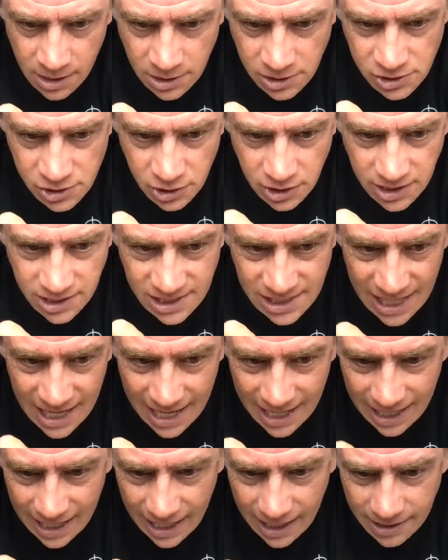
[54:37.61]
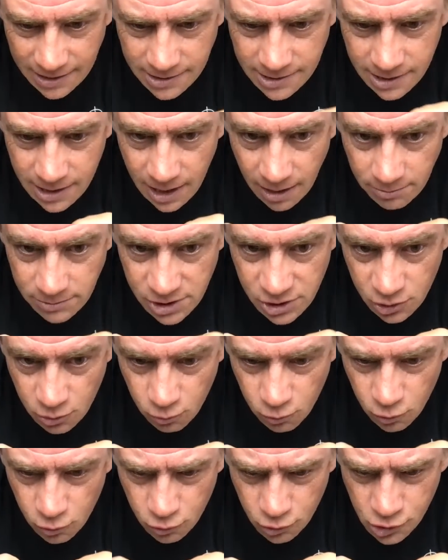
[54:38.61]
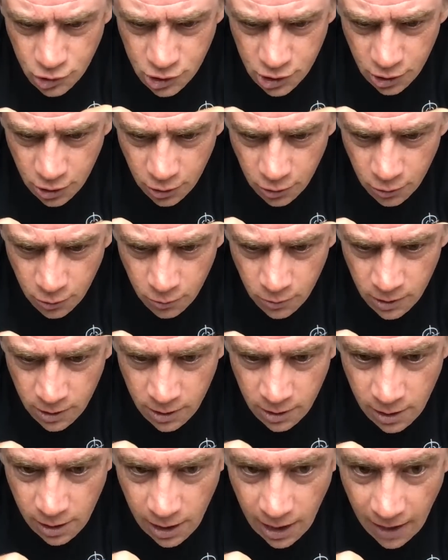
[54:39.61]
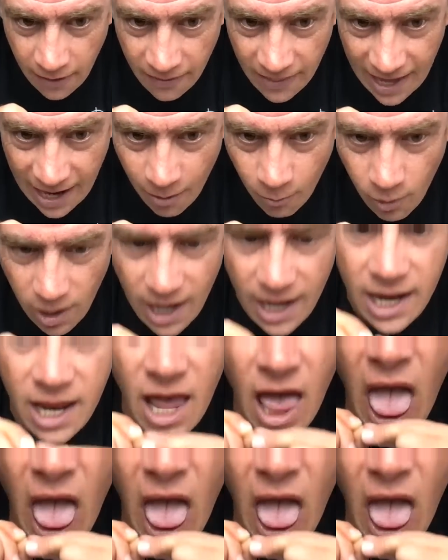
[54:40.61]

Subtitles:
So your tag end comes towards you and that way,